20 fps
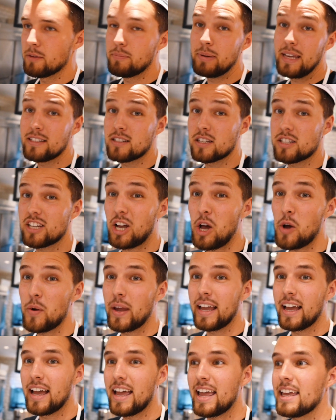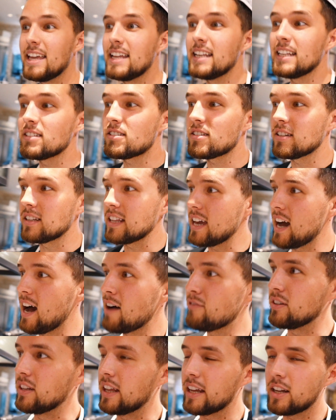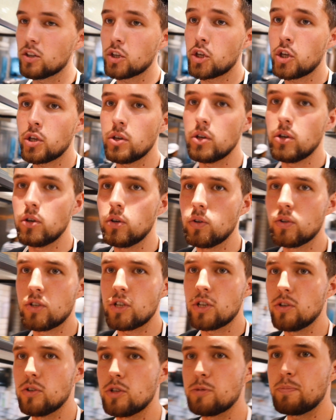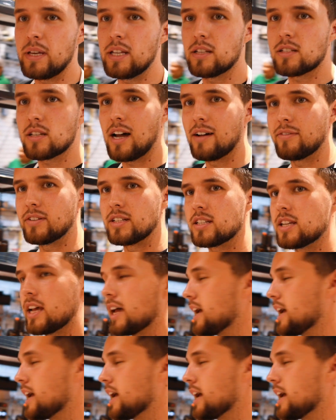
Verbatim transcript: The pizzas are going into the oven. They got huge, huge pizza ovens